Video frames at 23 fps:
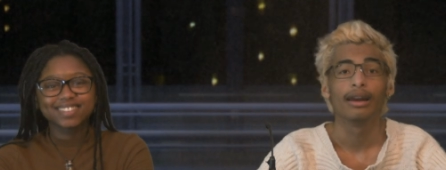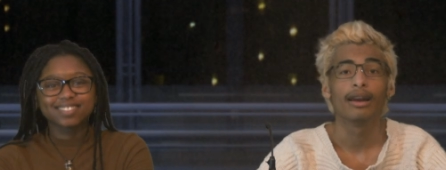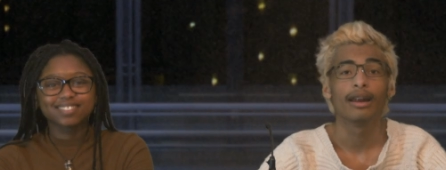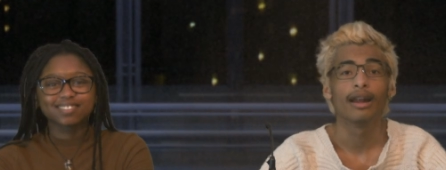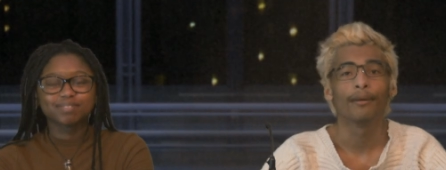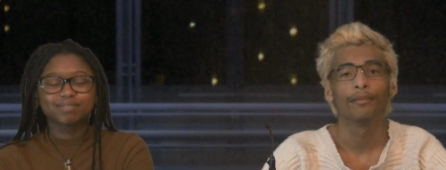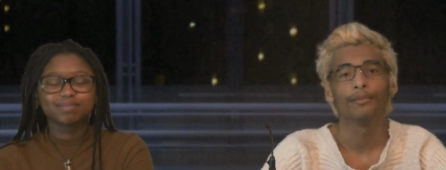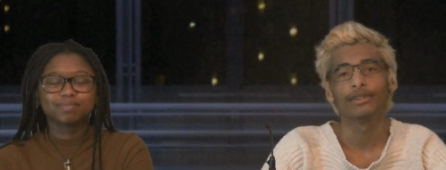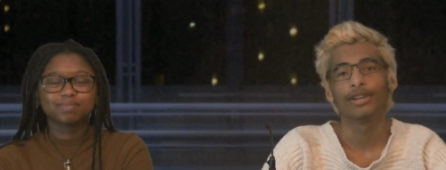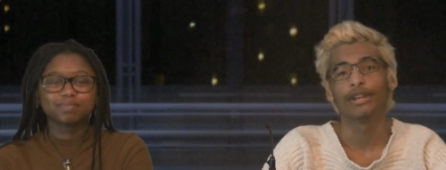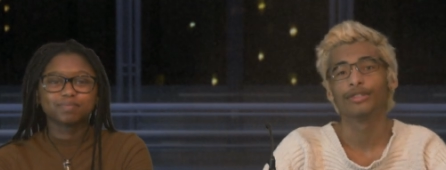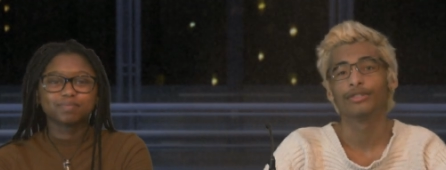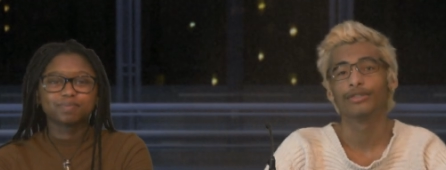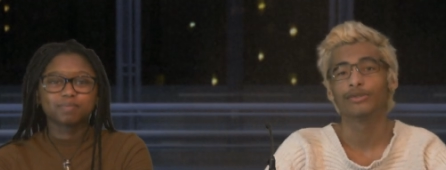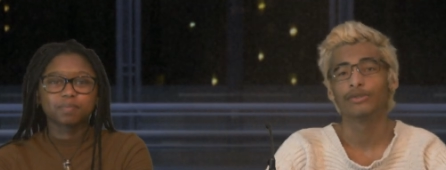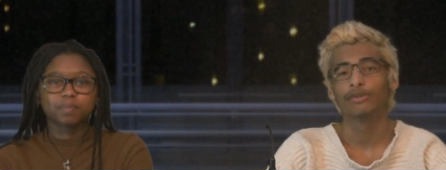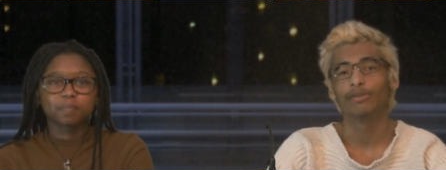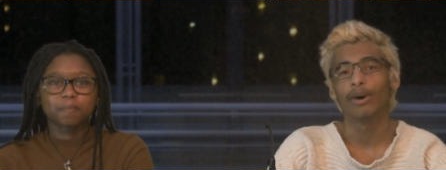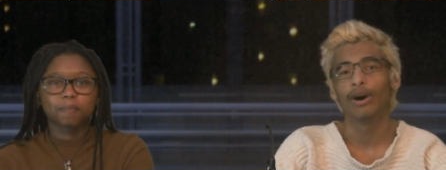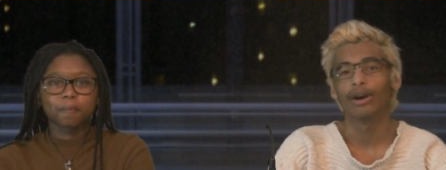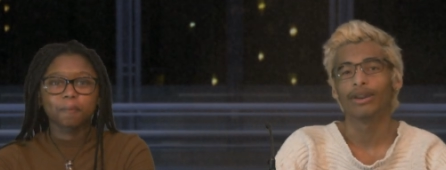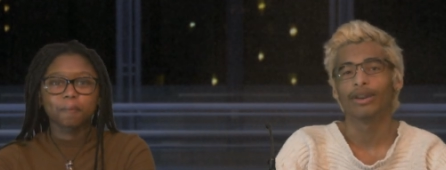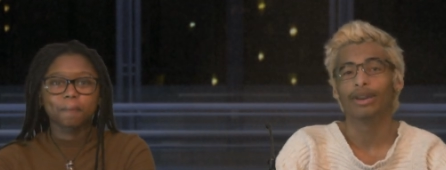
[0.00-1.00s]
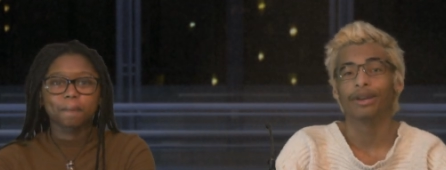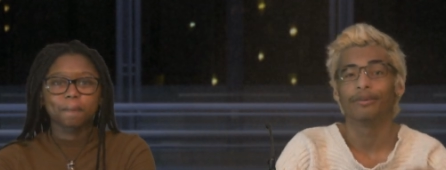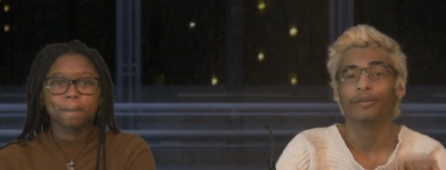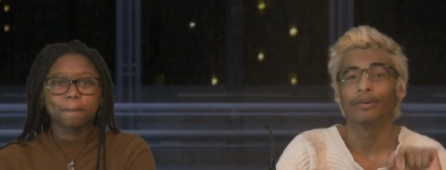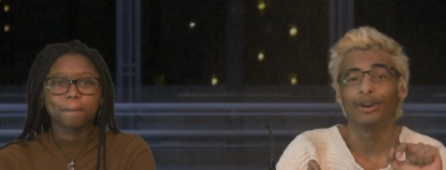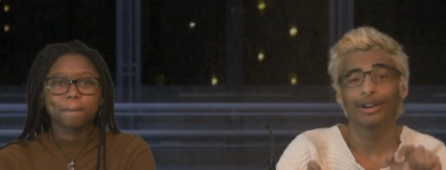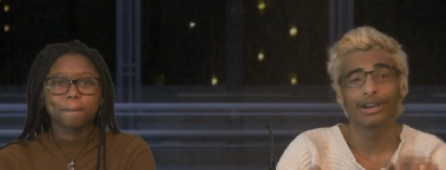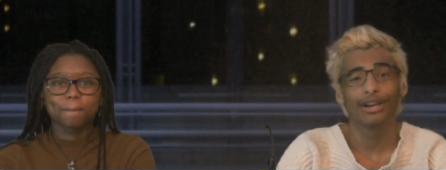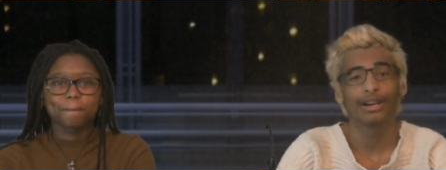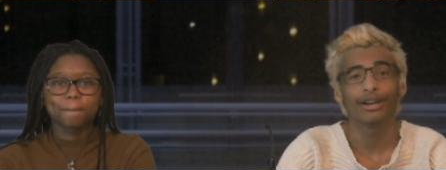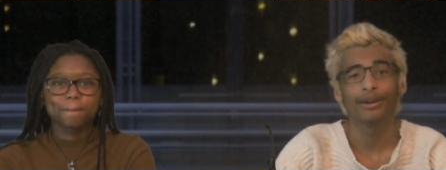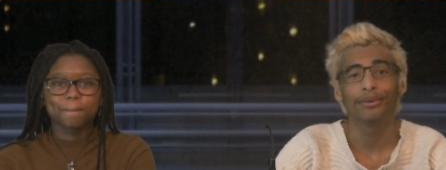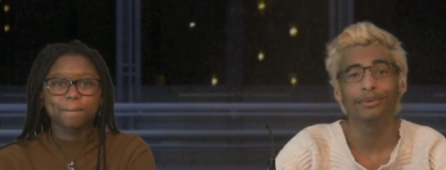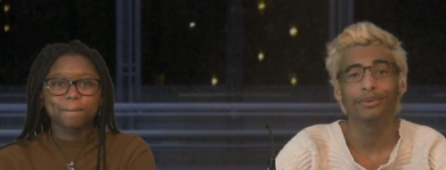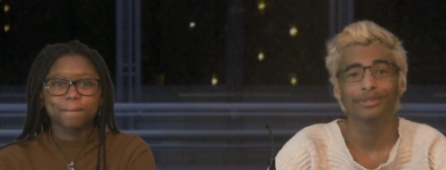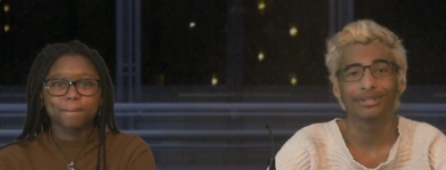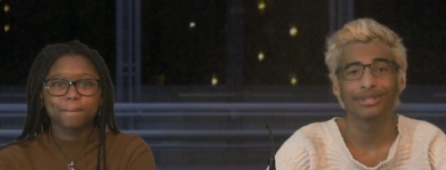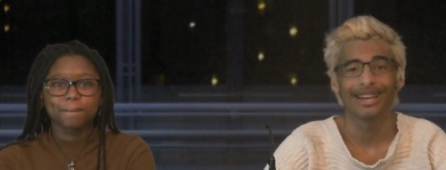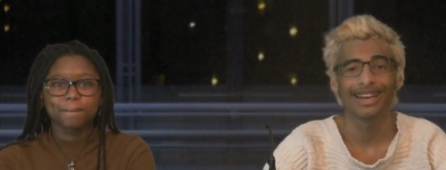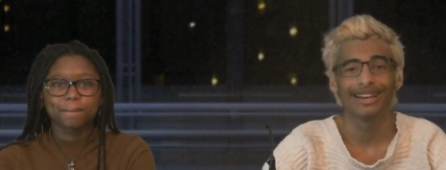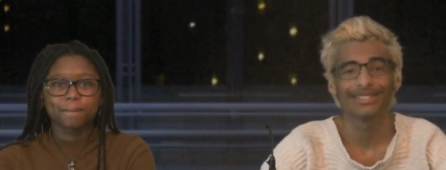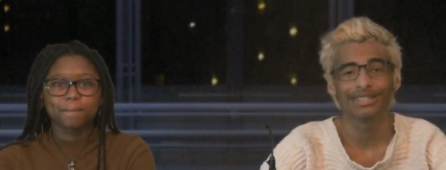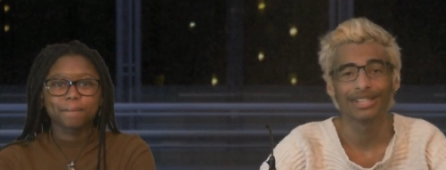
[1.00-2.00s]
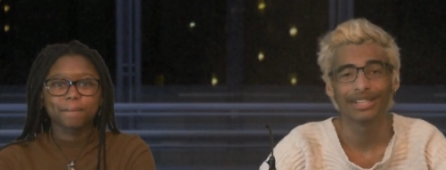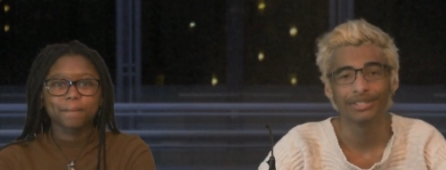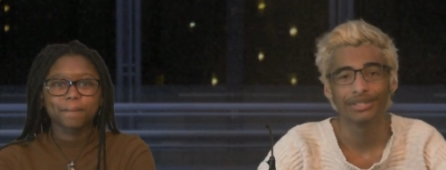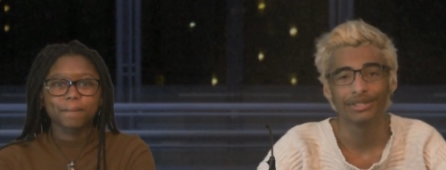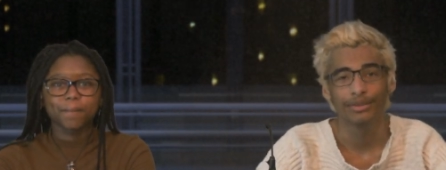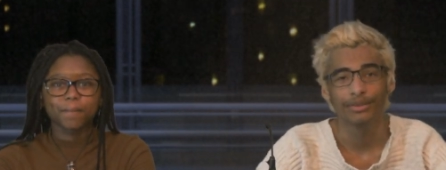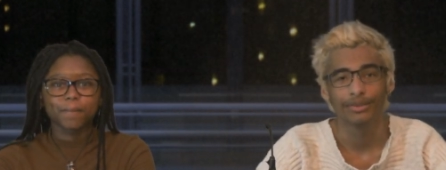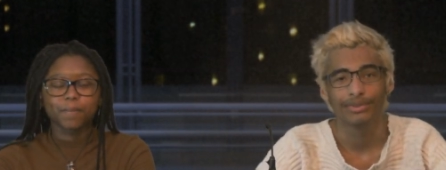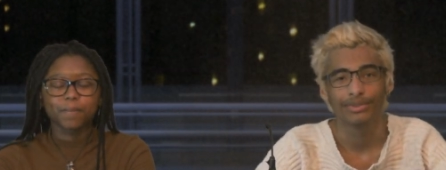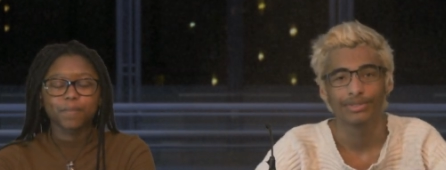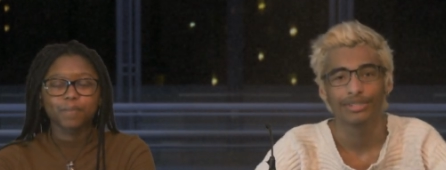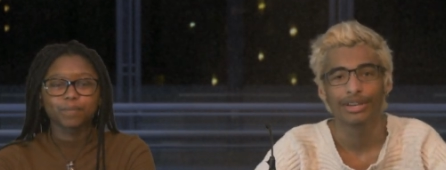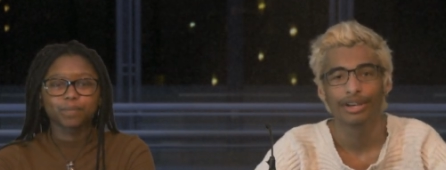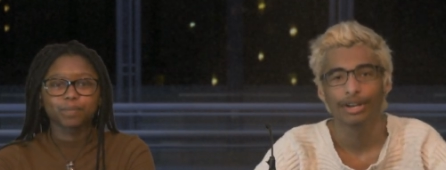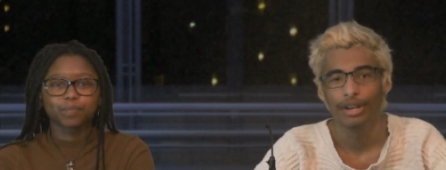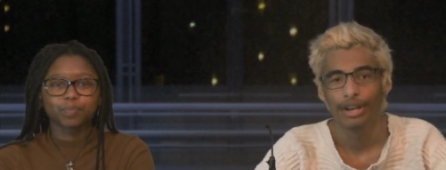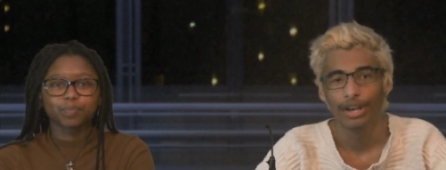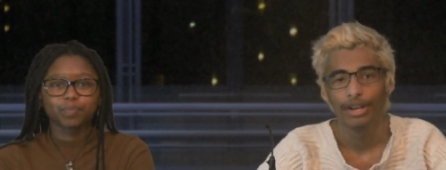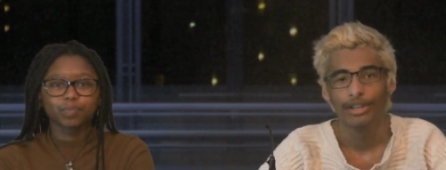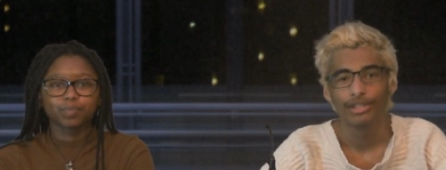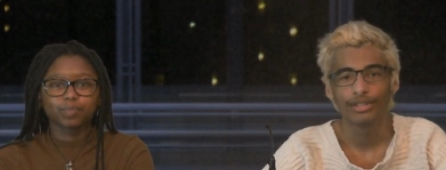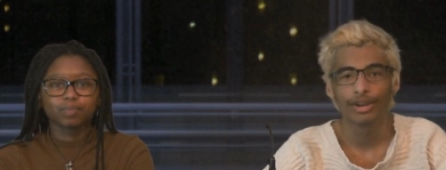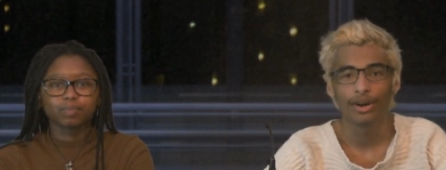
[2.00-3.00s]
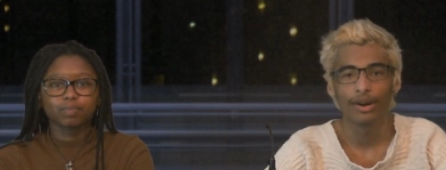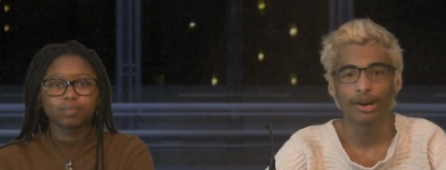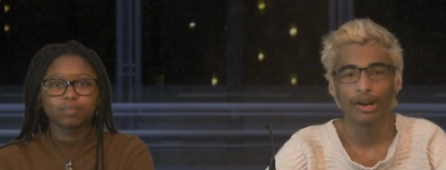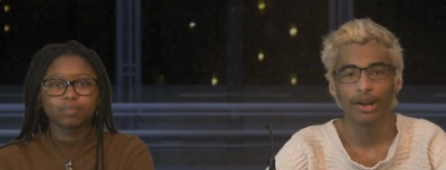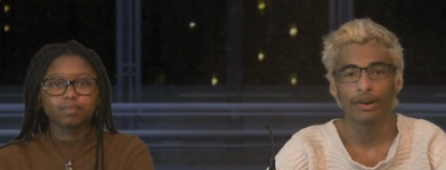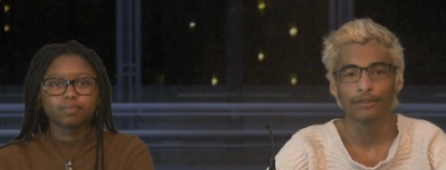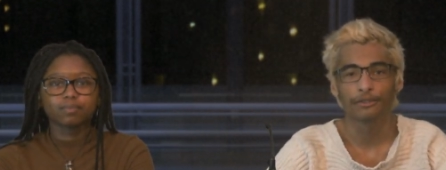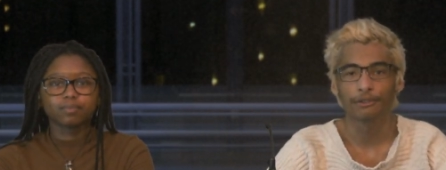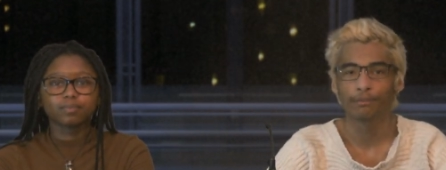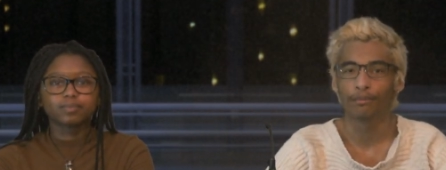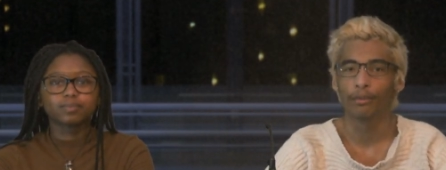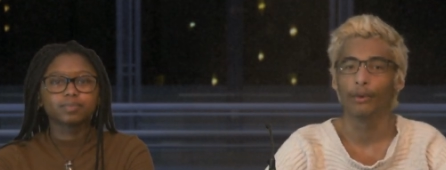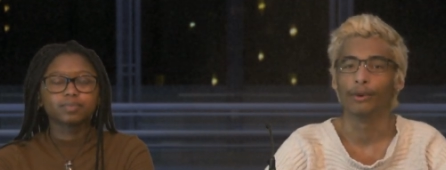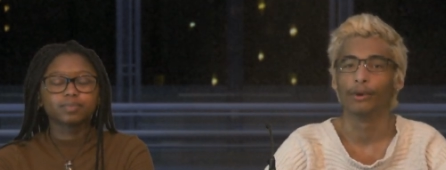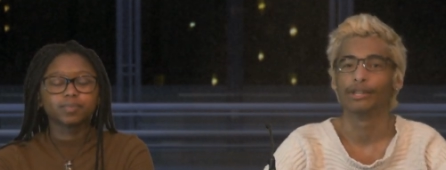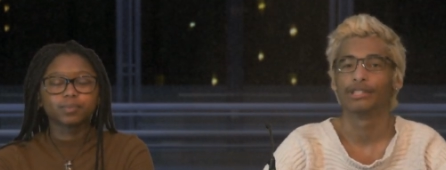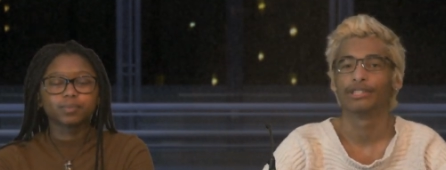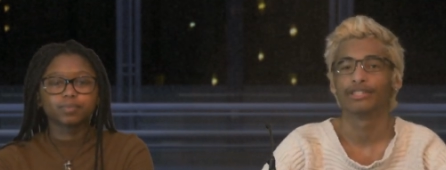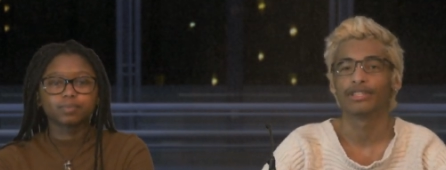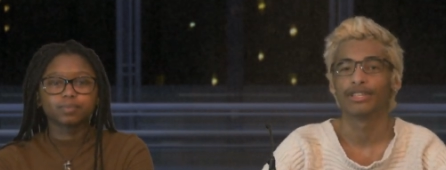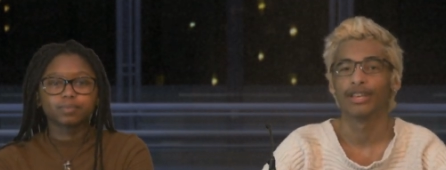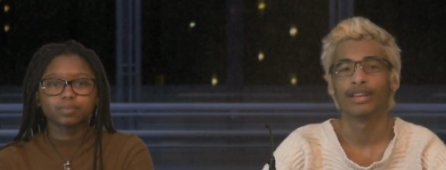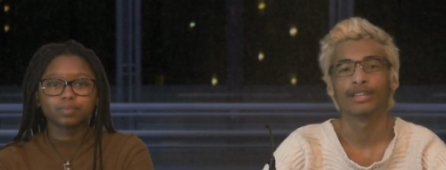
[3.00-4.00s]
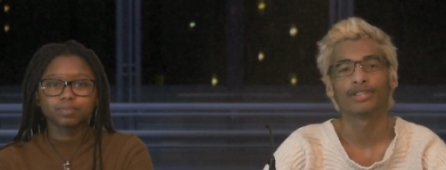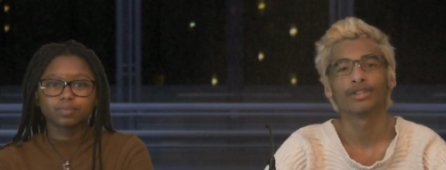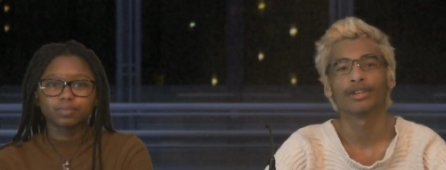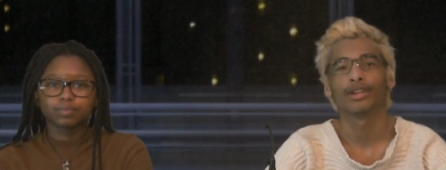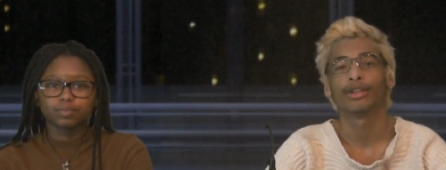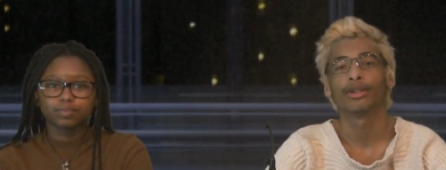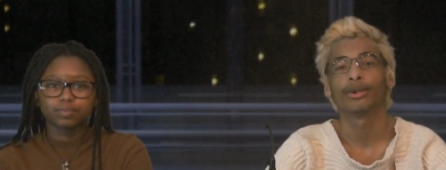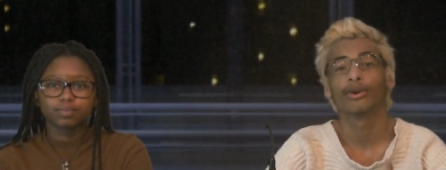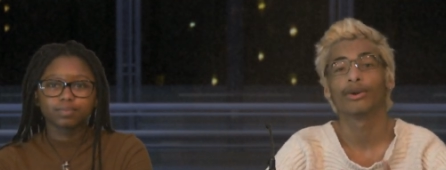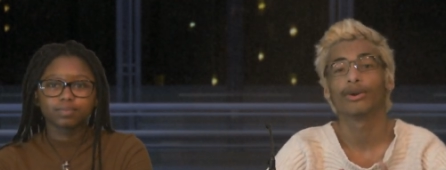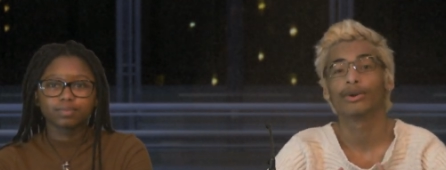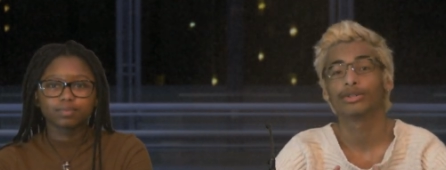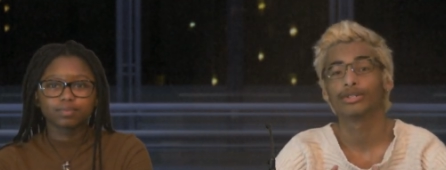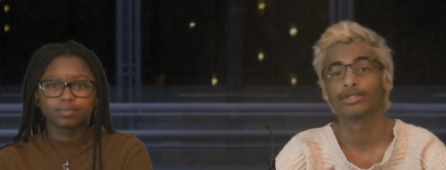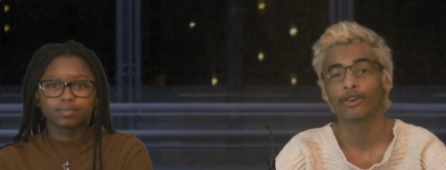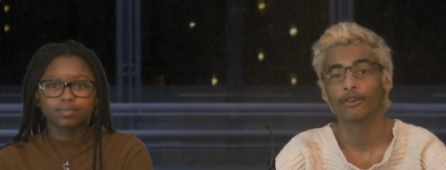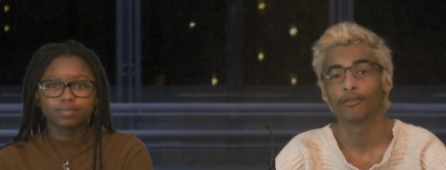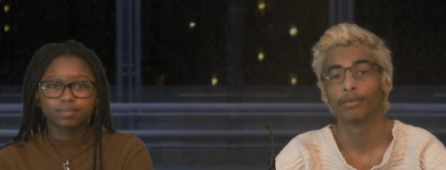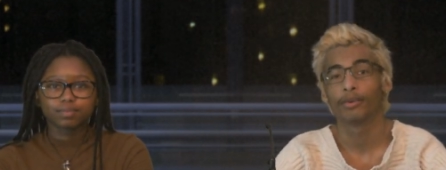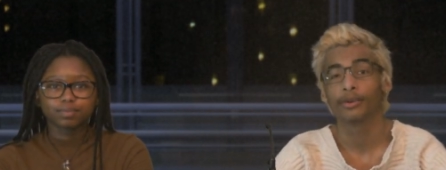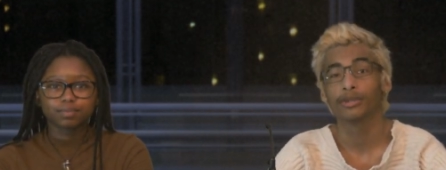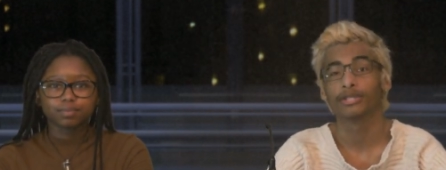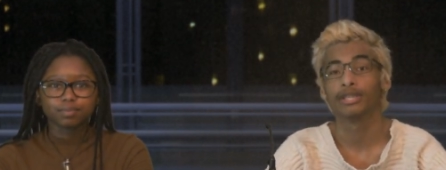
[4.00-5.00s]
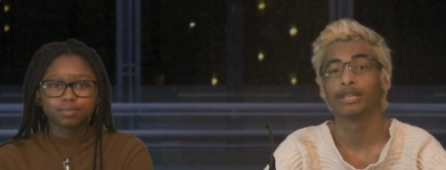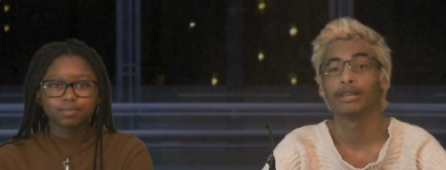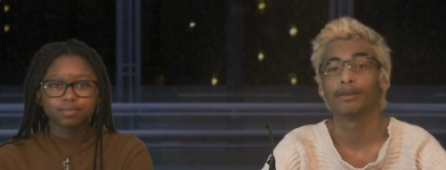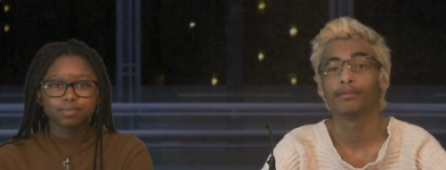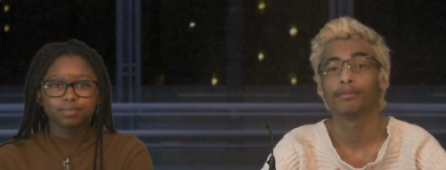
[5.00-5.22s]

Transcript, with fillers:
Speaker 1: I'm Sage Guzman, and we're here with your Cats Says News. Starting off sports, yesterday the girls' softball team